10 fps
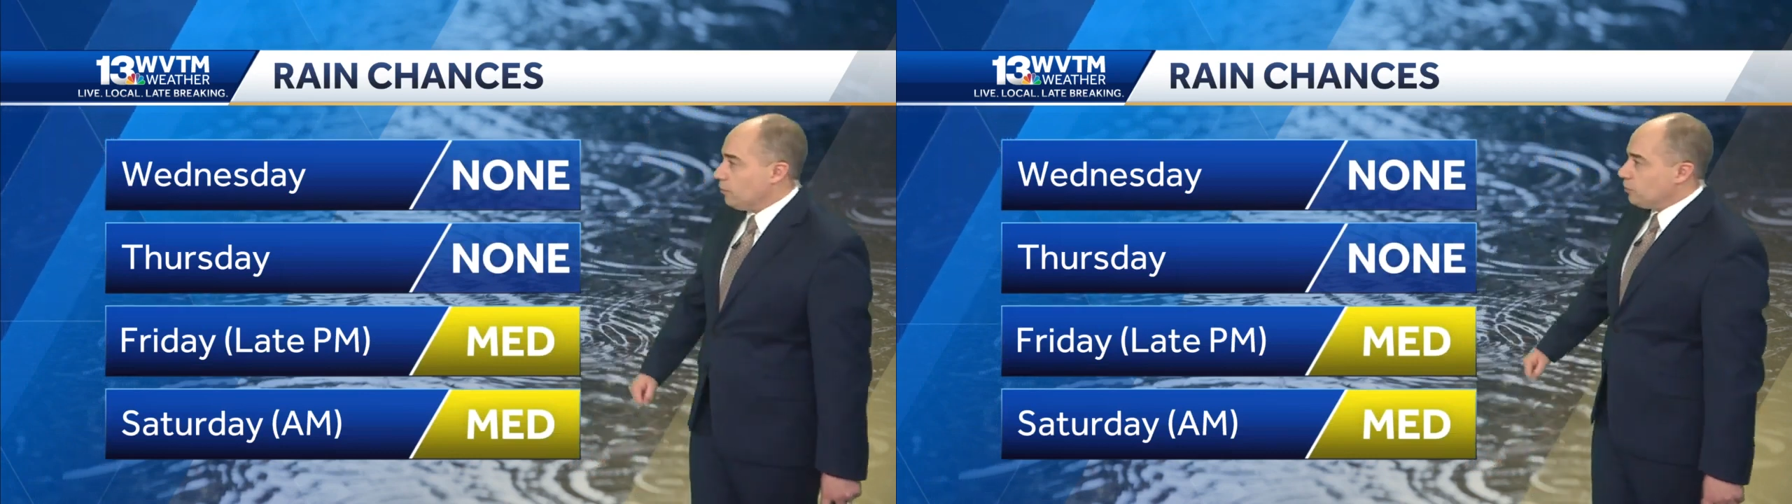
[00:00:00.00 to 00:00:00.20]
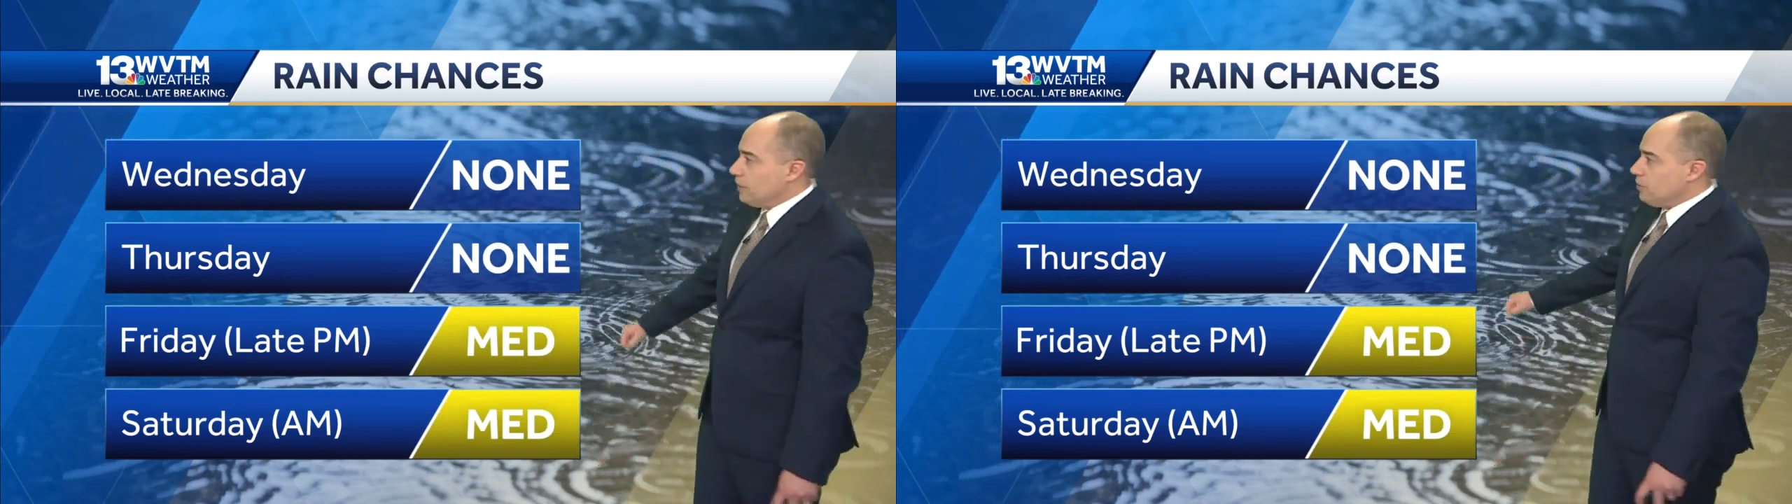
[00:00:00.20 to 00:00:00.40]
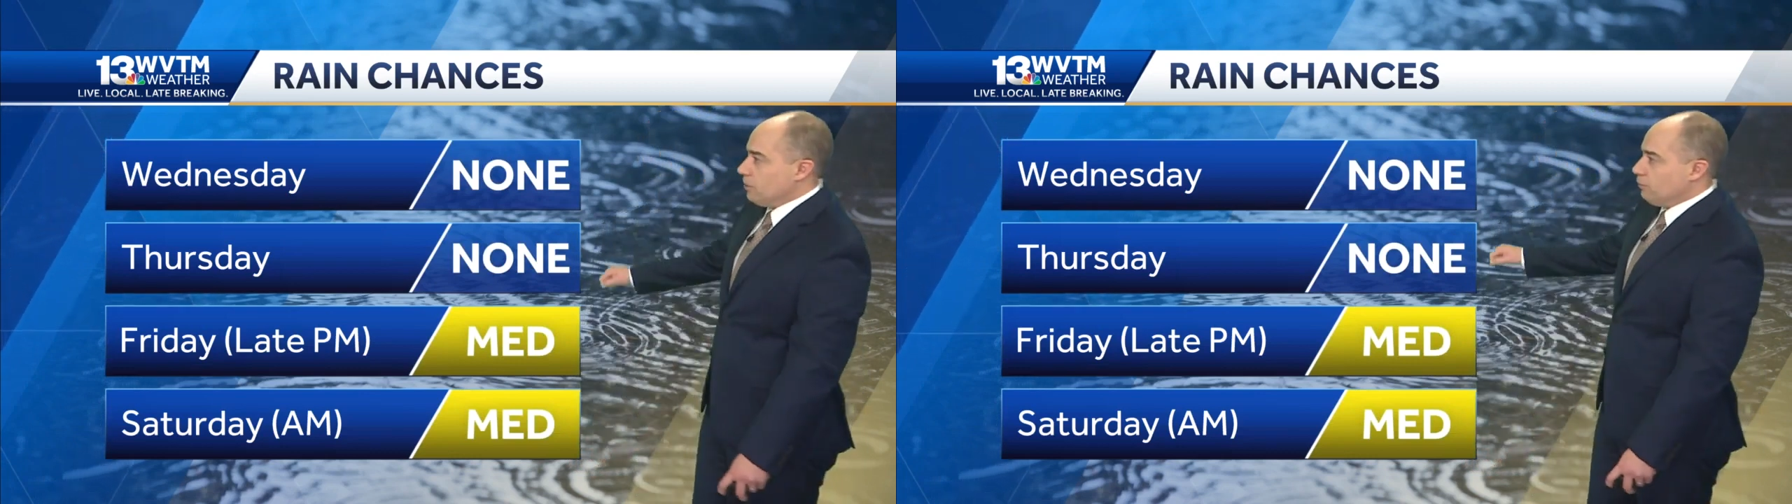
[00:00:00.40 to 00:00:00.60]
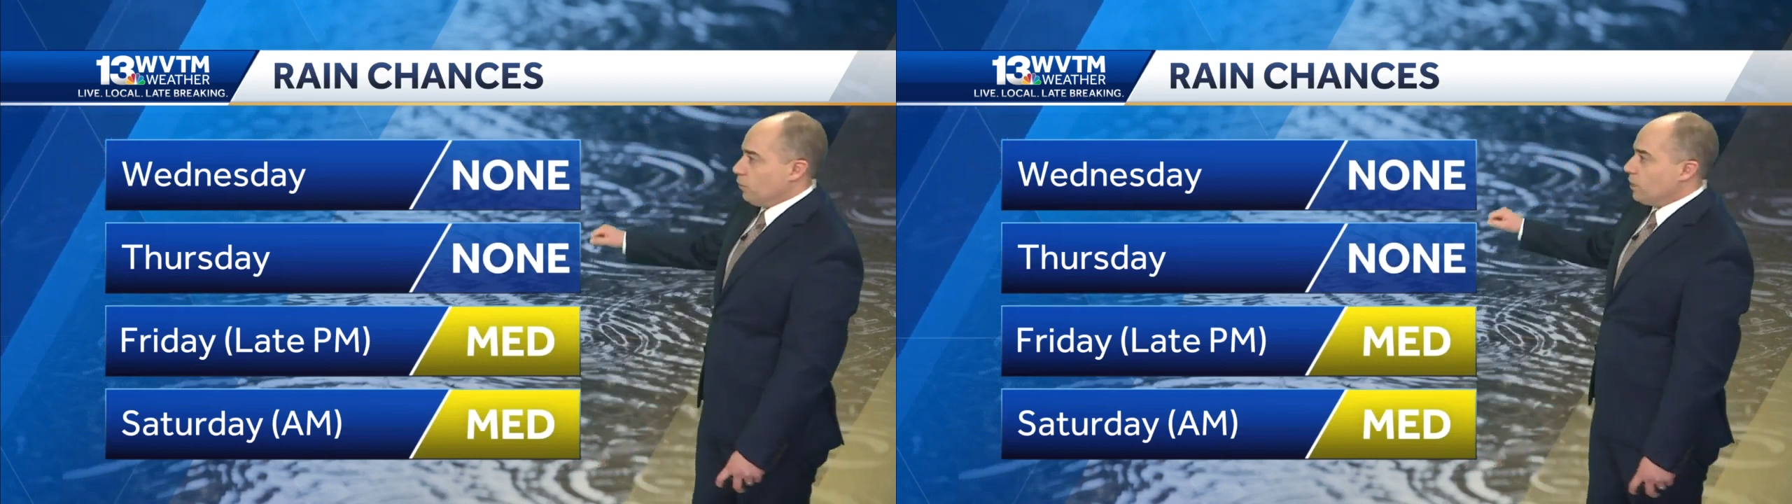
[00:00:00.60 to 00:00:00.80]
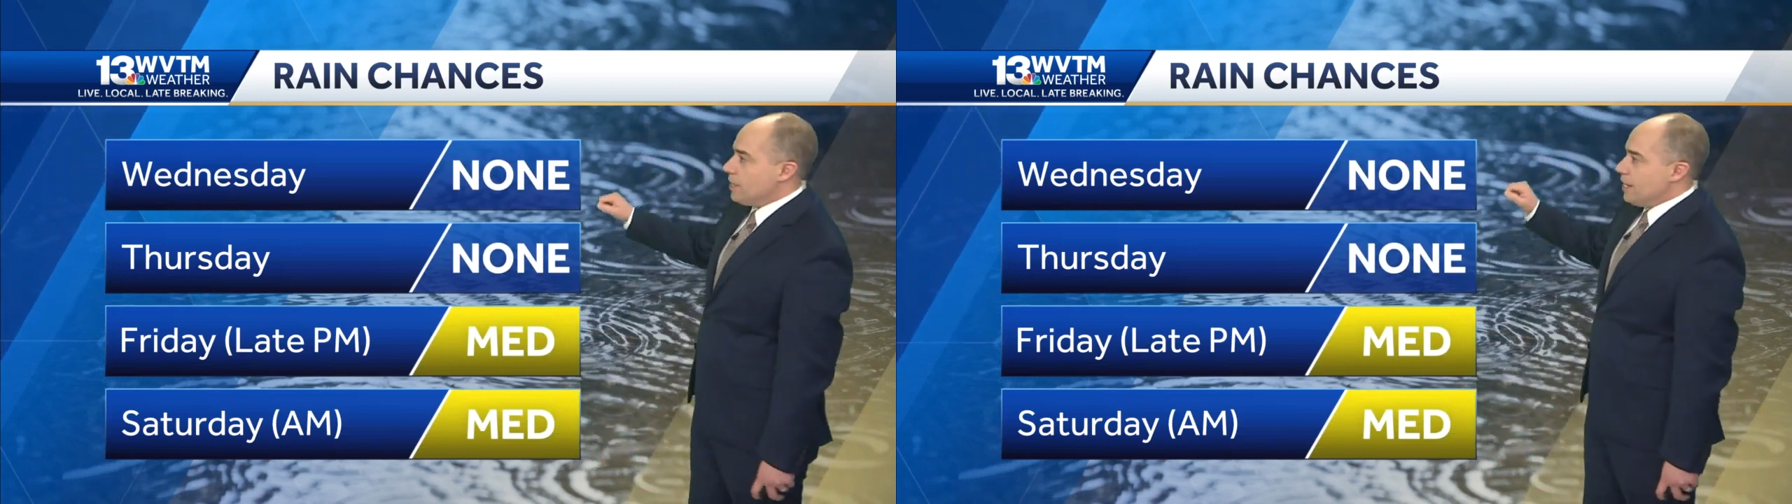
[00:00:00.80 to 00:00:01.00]
season
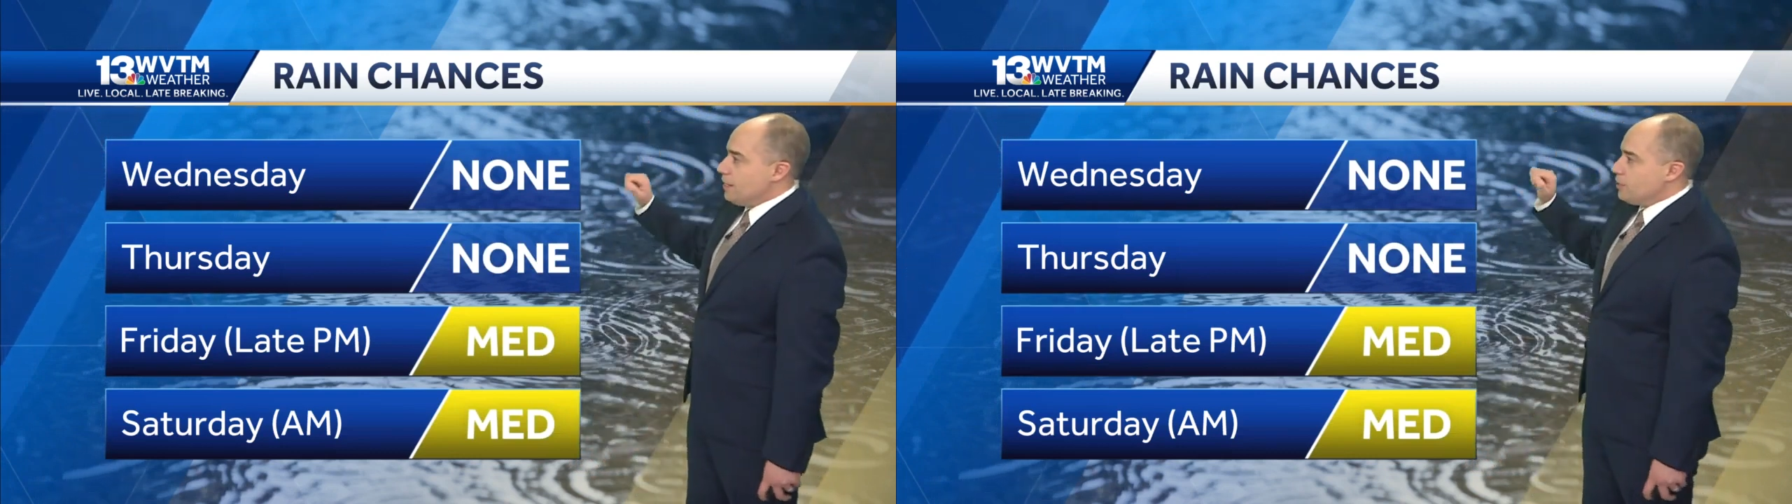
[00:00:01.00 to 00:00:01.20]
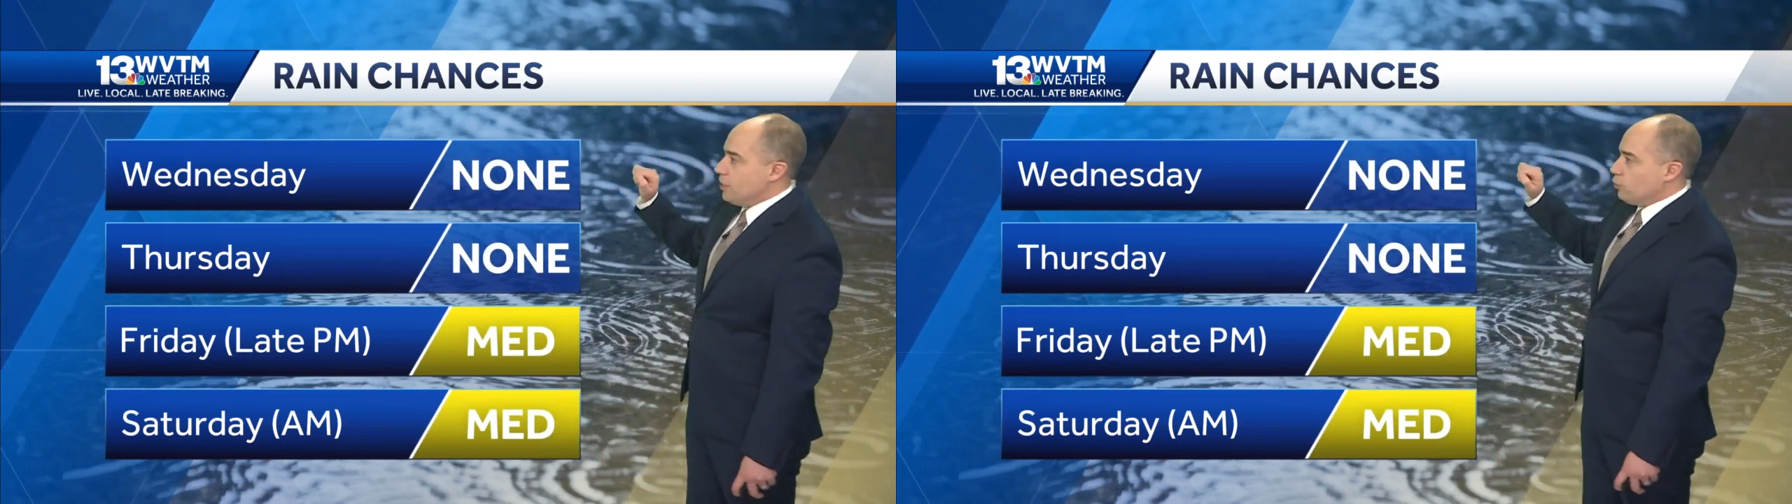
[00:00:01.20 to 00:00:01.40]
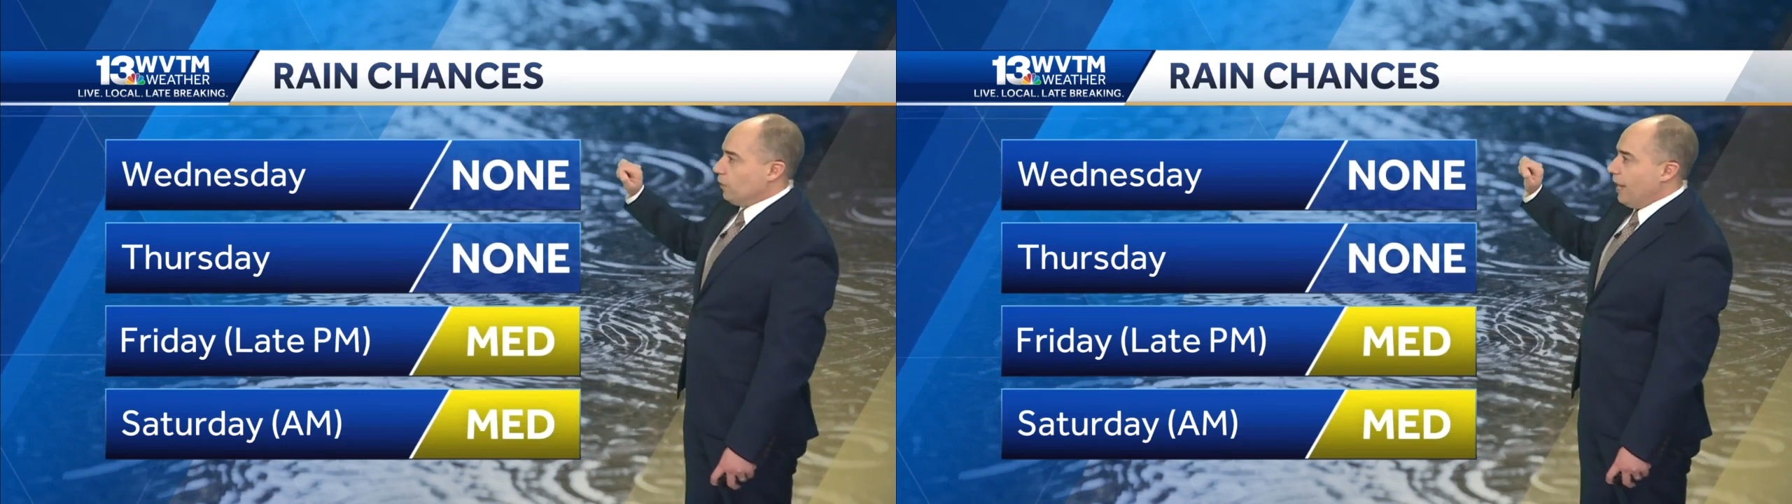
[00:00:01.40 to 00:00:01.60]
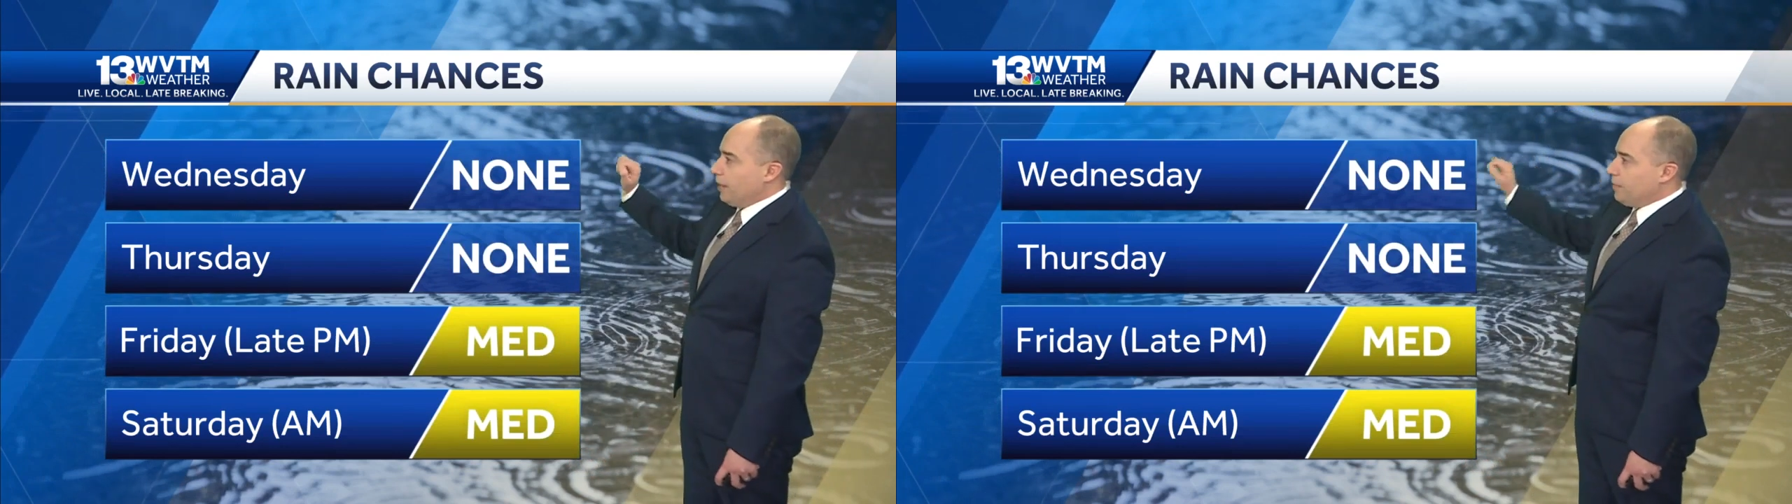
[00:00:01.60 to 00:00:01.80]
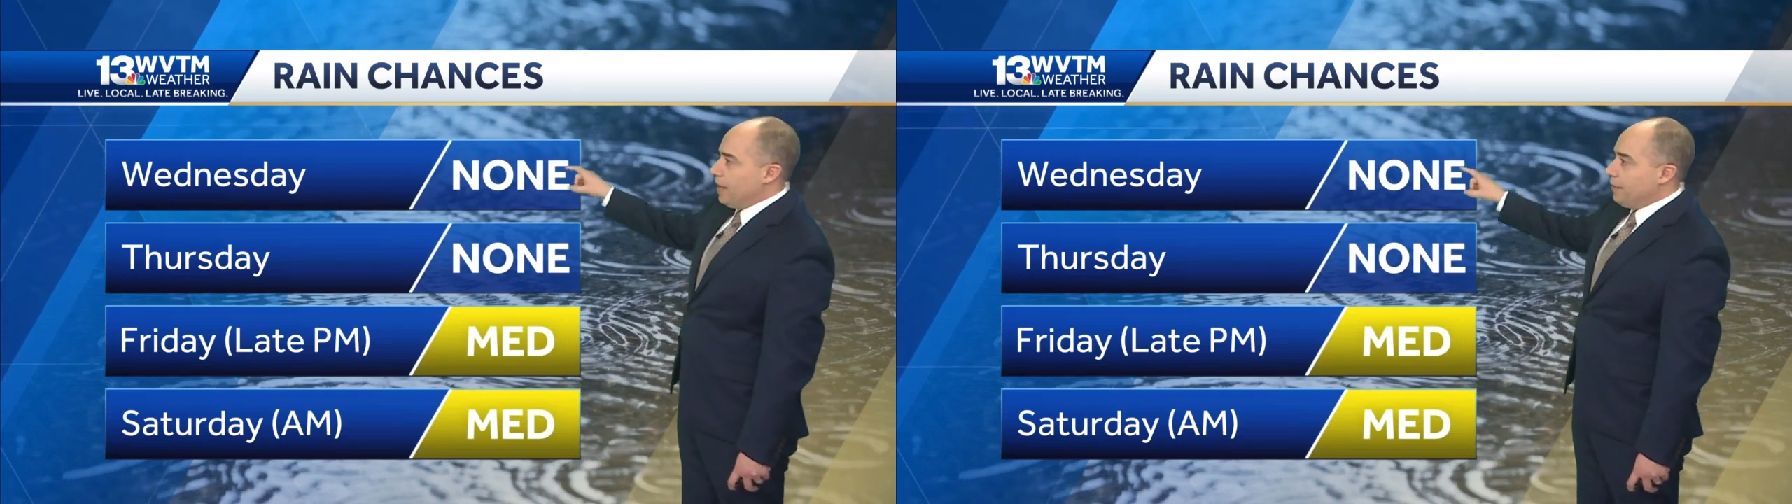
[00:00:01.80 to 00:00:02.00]
for central
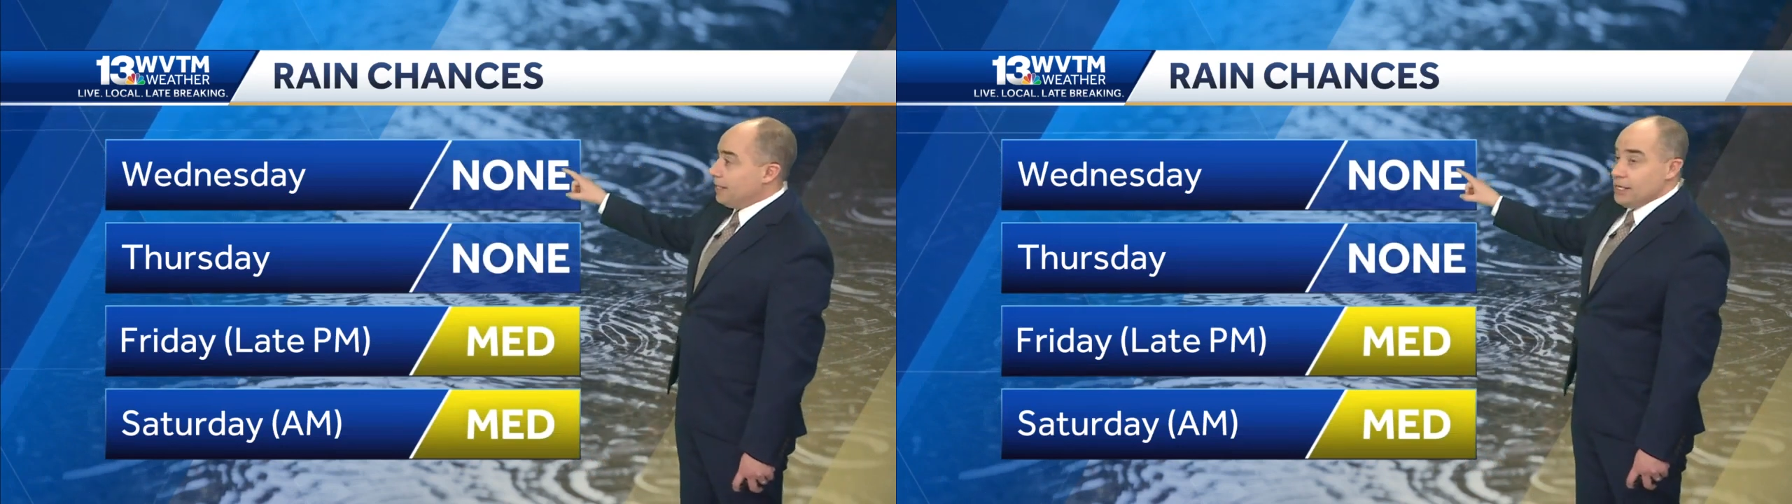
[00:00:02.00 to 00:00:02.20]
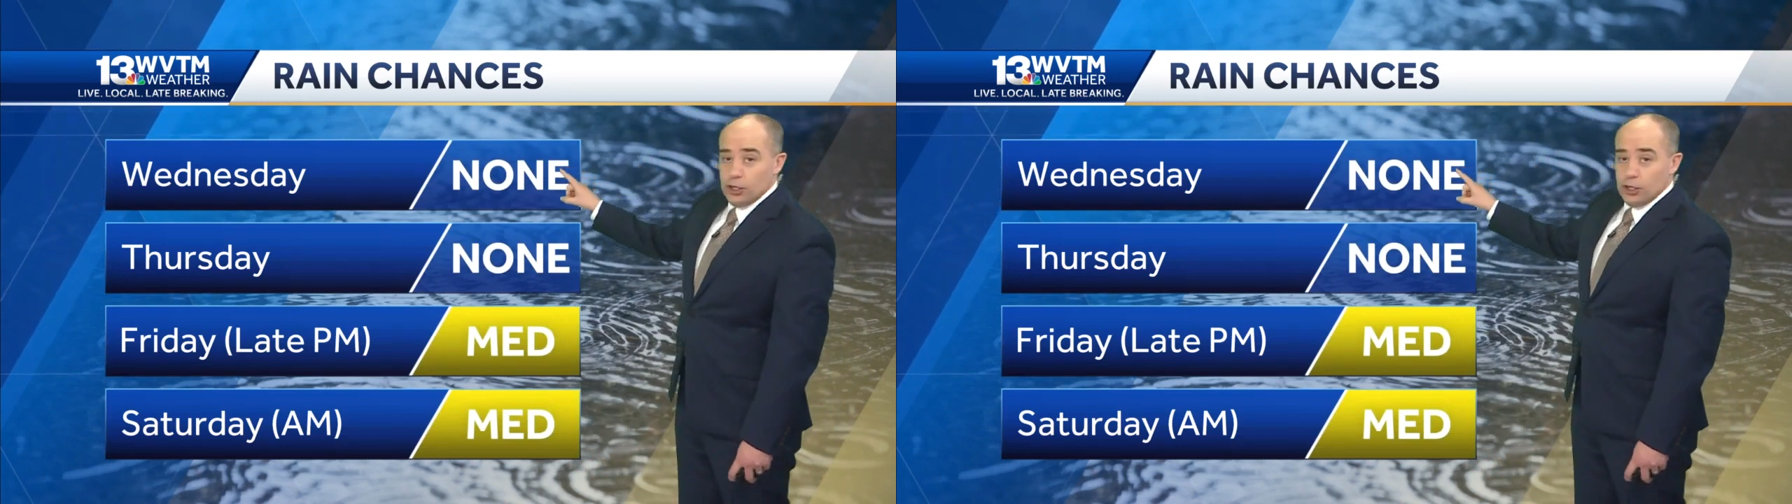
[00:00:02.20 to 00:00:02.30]
Alabama.